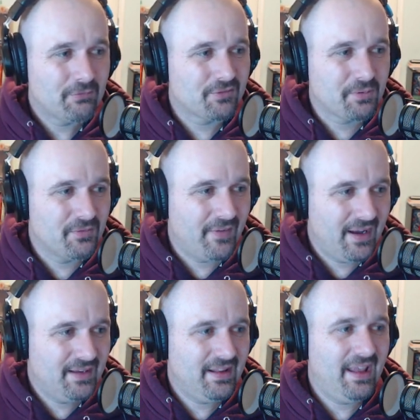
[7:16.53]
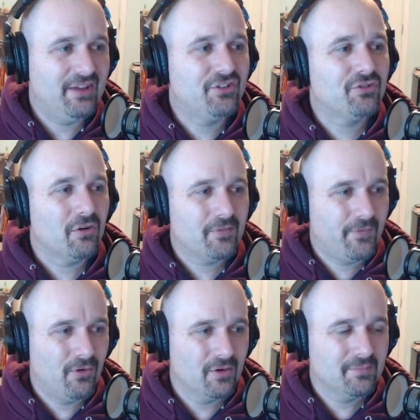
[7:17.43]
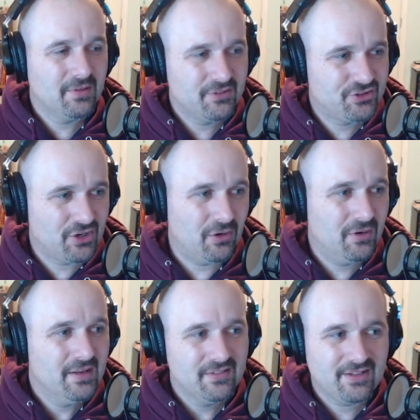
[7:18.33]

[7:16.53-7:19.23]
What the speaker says: was provide a short form show,